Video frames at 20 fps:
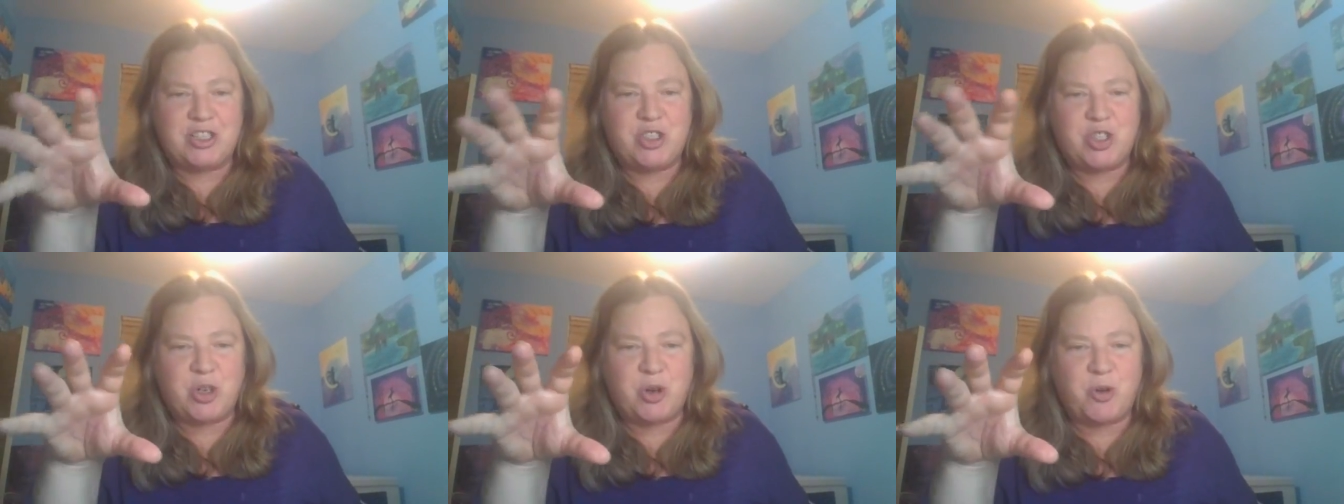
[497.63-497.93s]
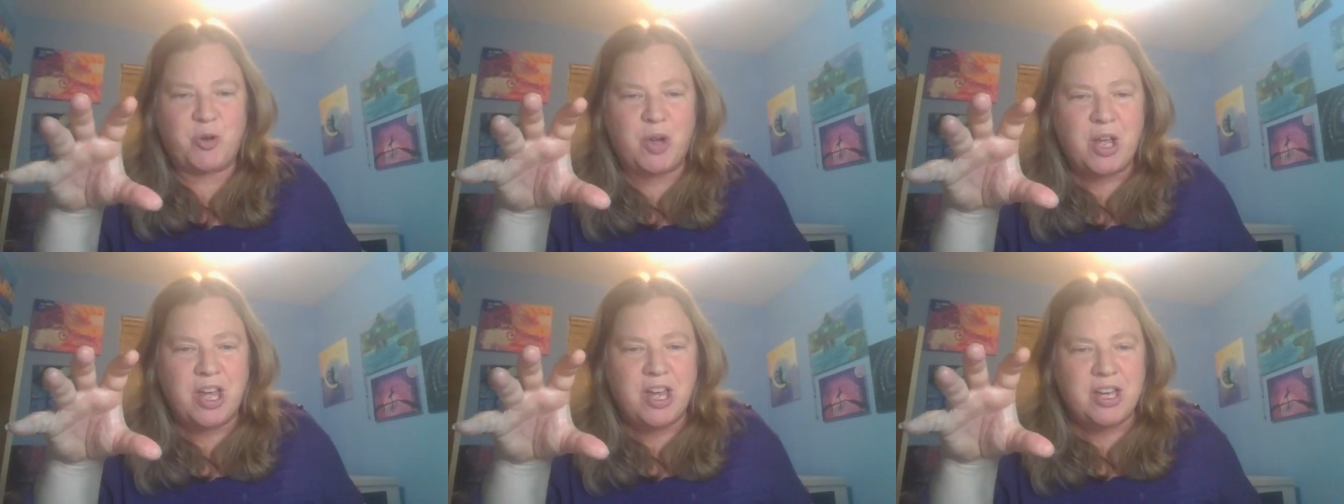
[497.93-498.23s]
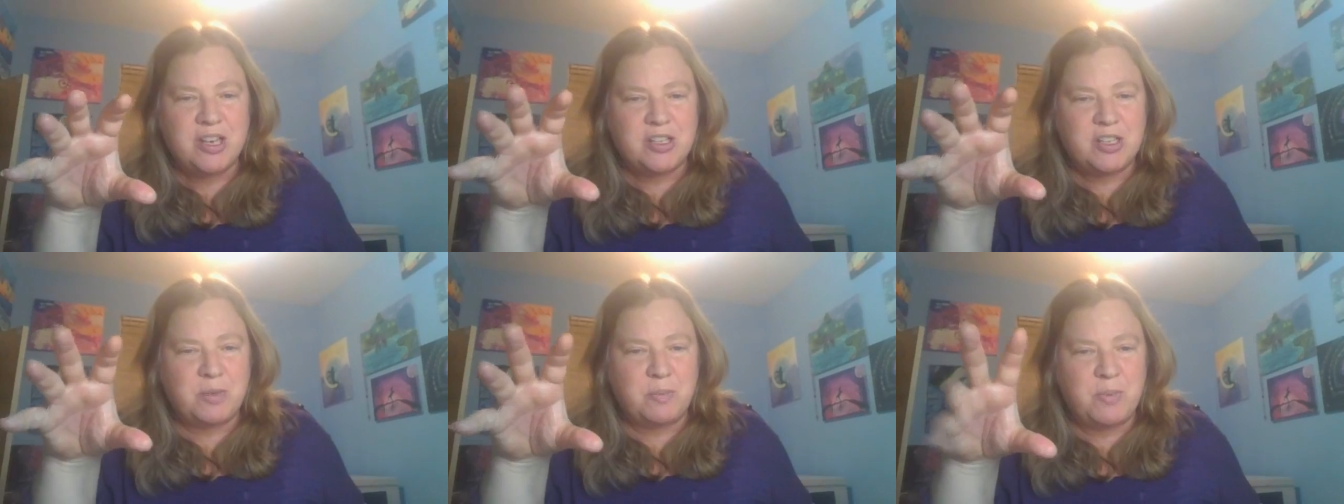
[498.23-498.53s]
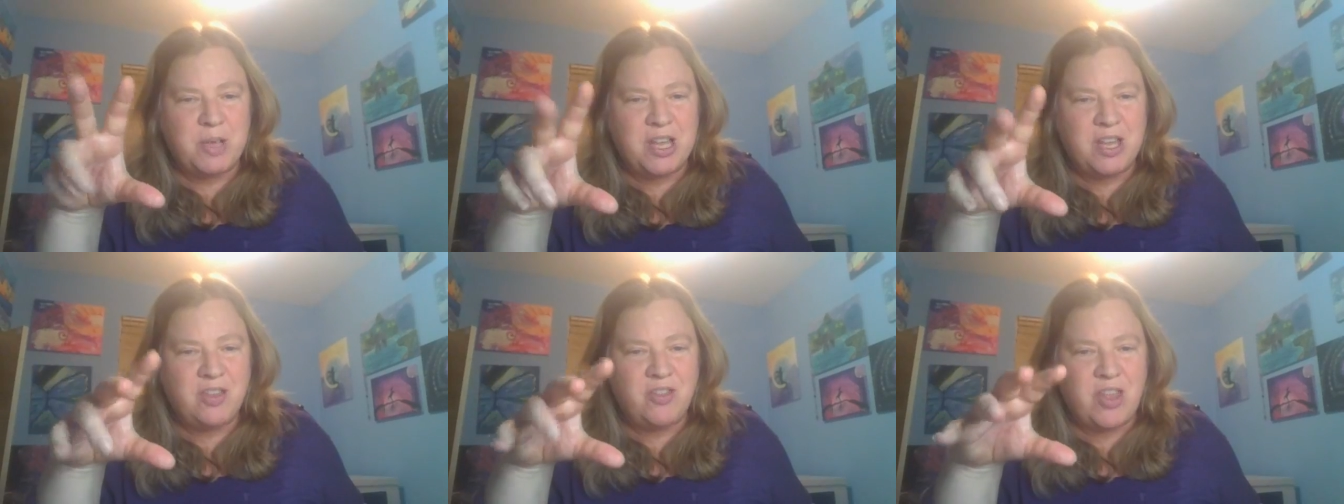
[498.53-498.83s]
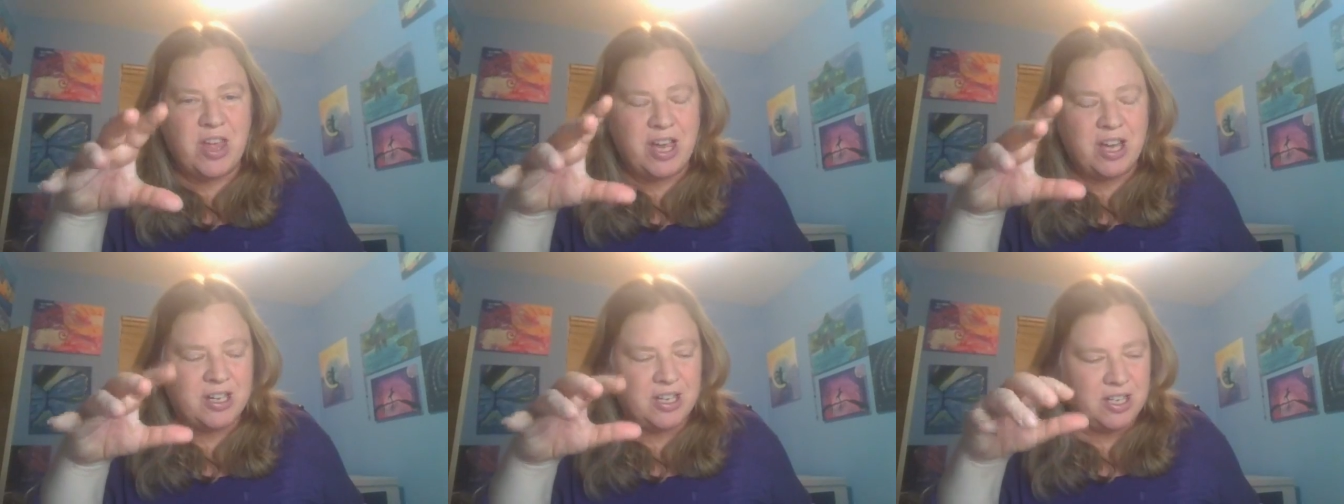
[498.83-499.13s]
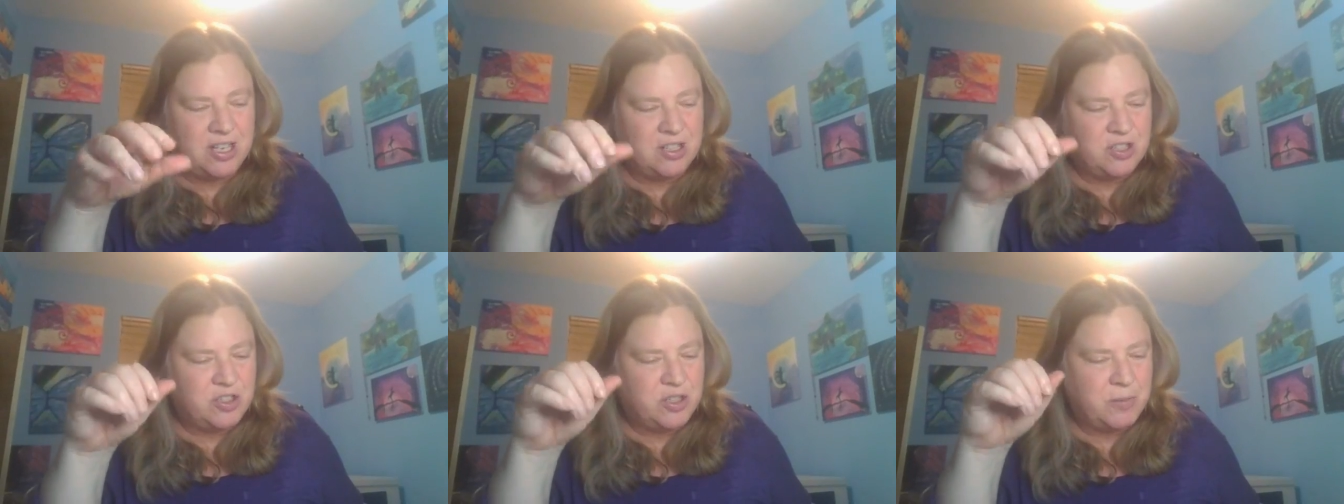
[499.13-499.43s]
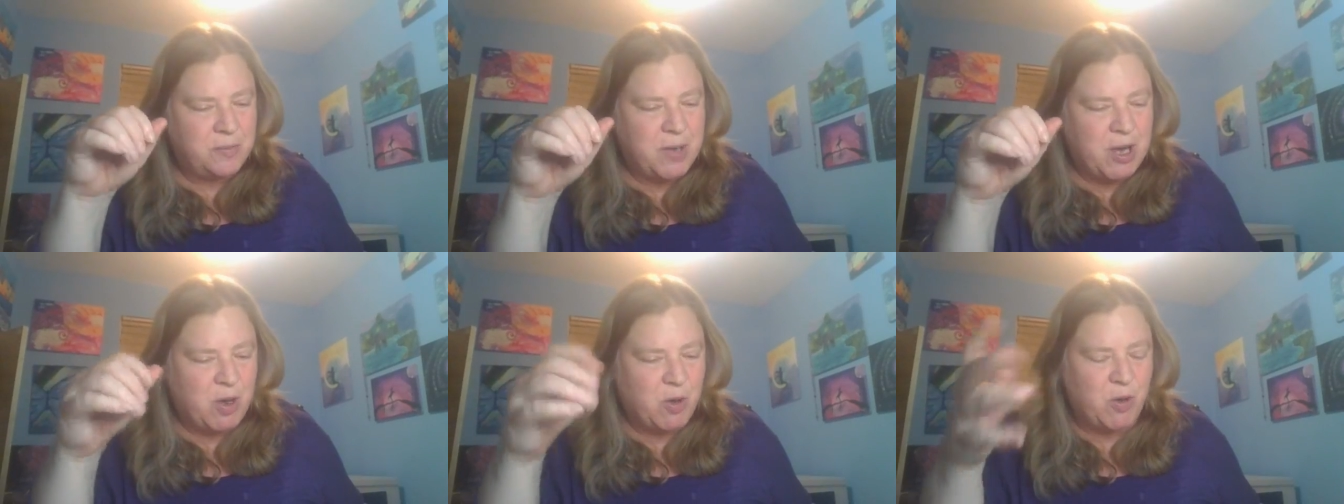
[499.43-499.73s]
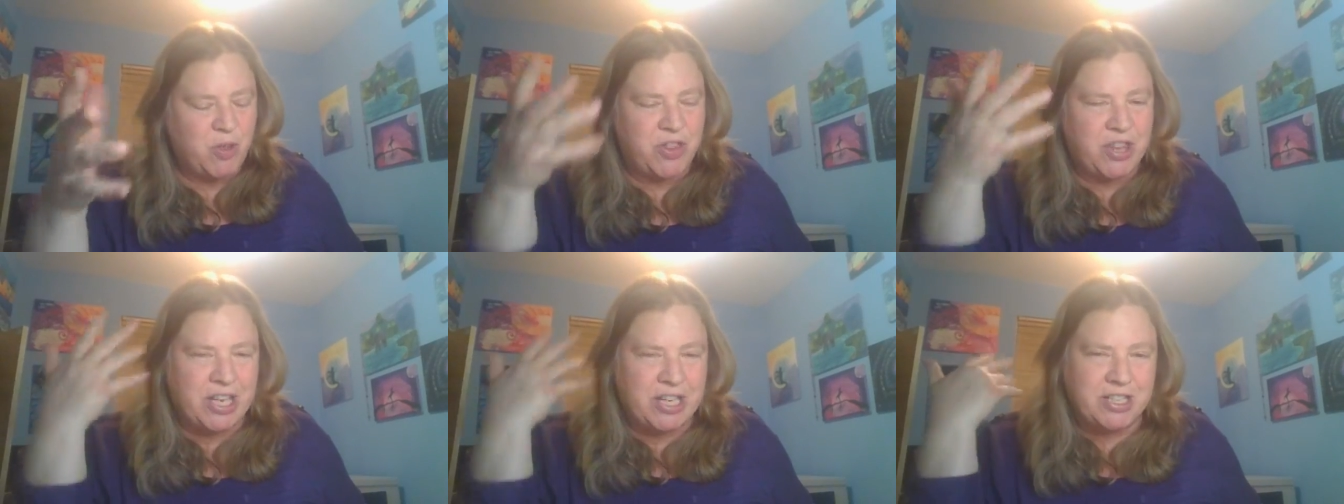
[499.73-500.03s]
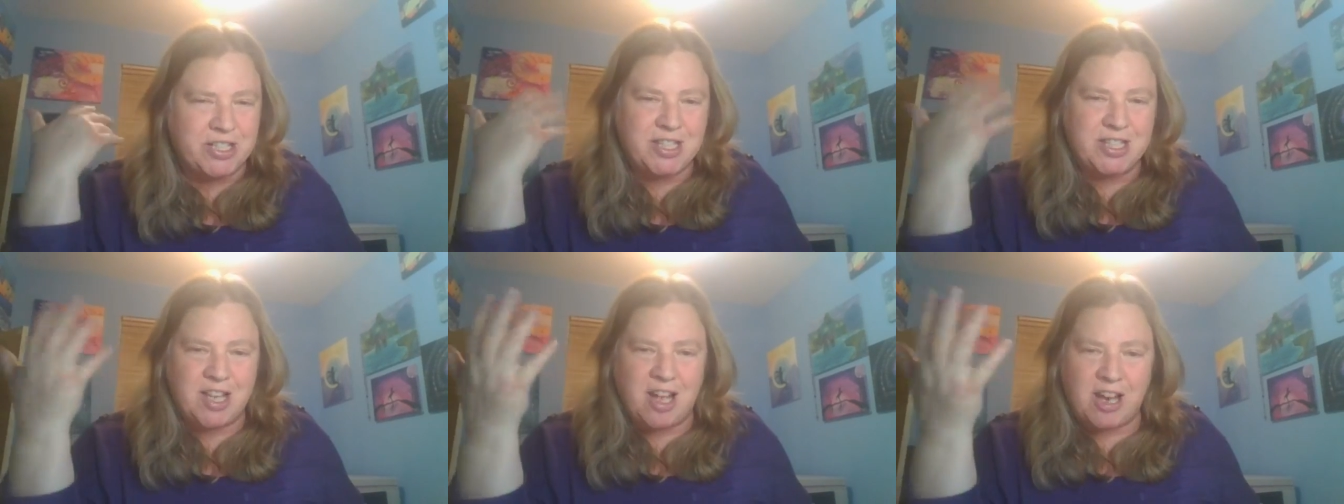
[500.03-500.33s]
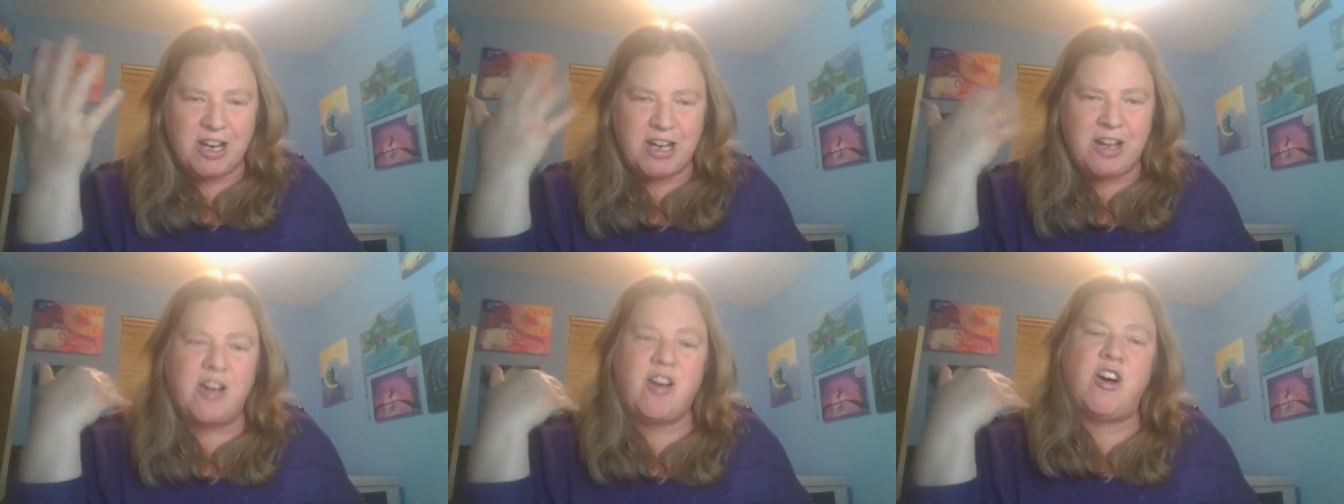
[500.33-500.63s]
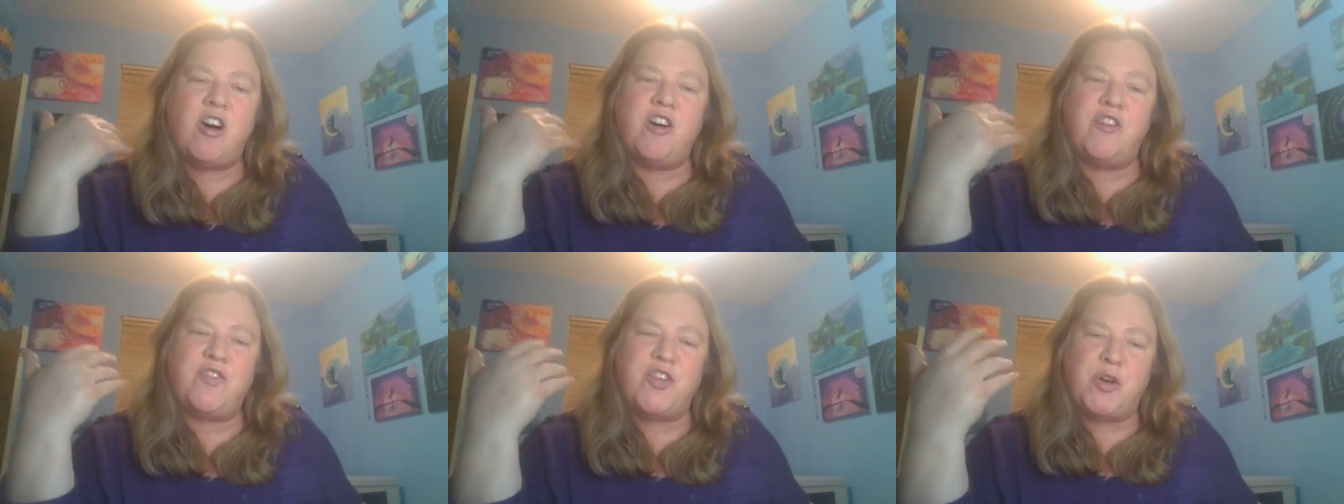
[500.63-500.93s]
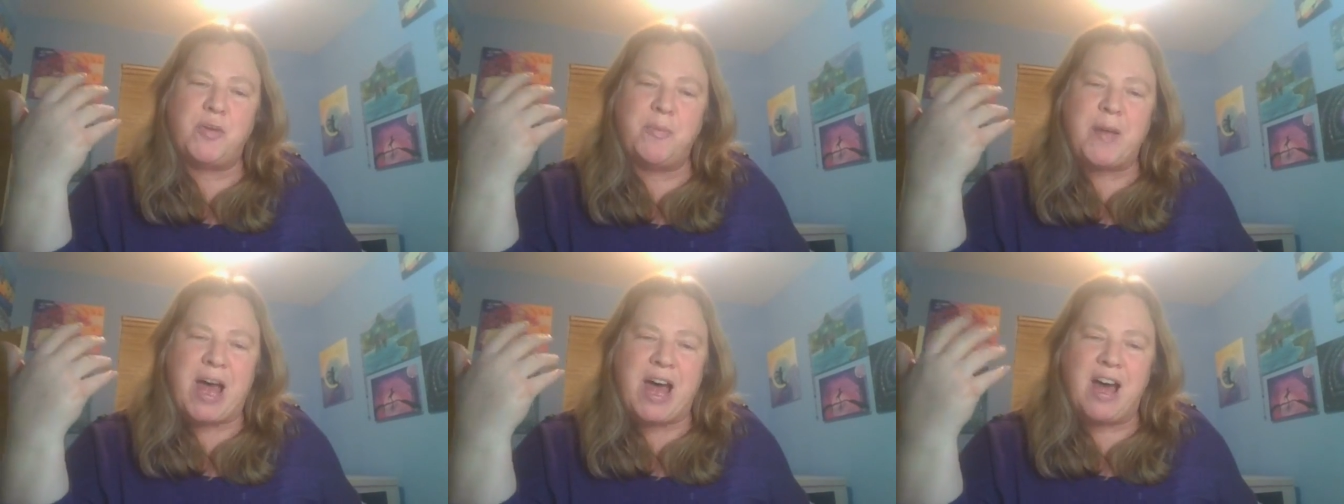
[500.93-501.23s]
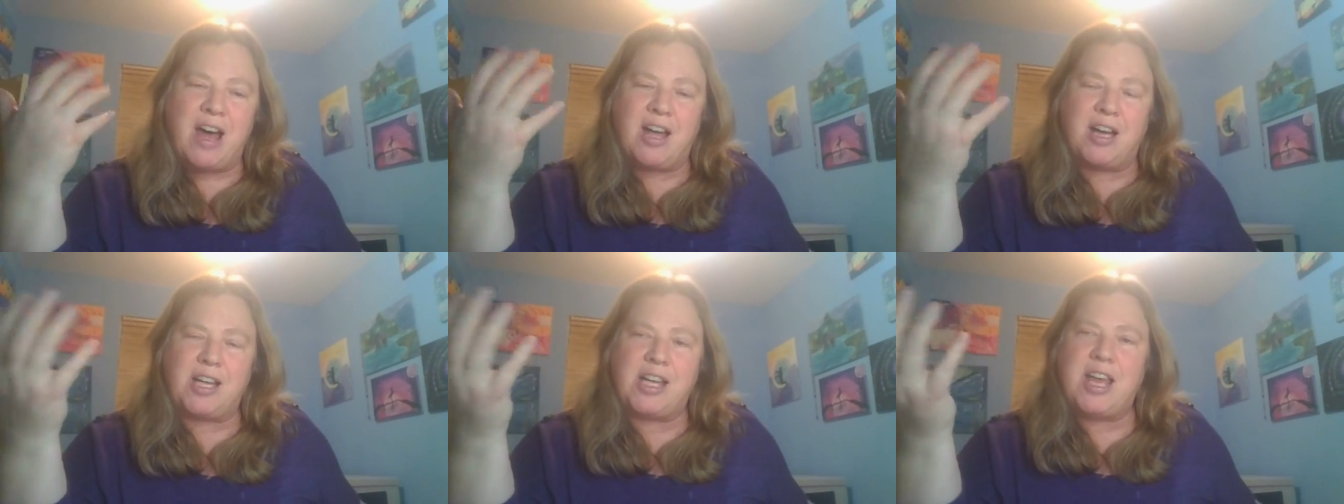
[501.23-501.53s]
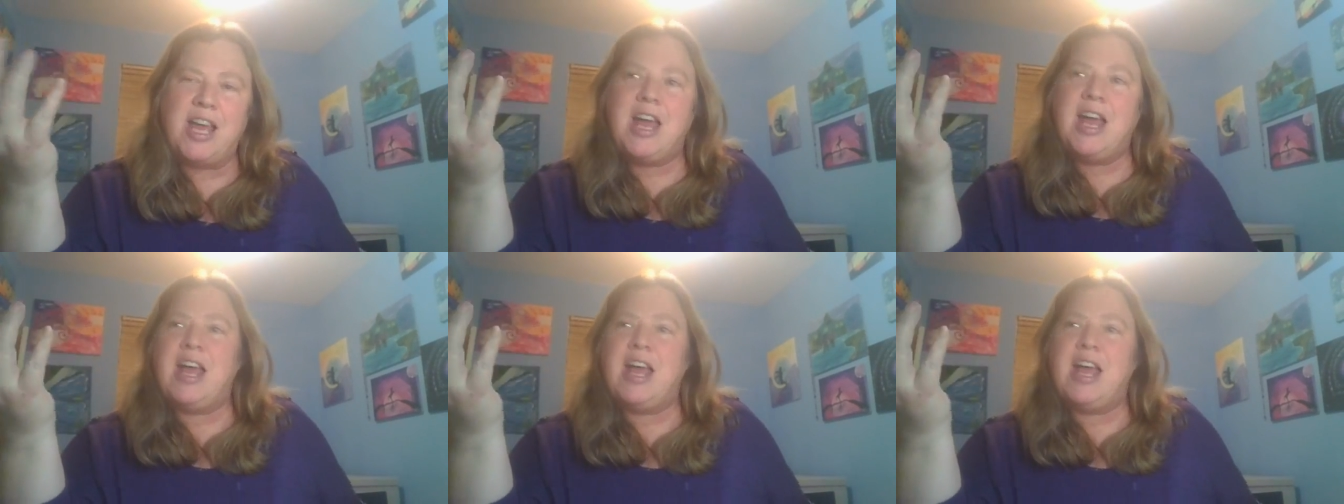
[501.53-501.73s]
So to me that is about things sliding off your back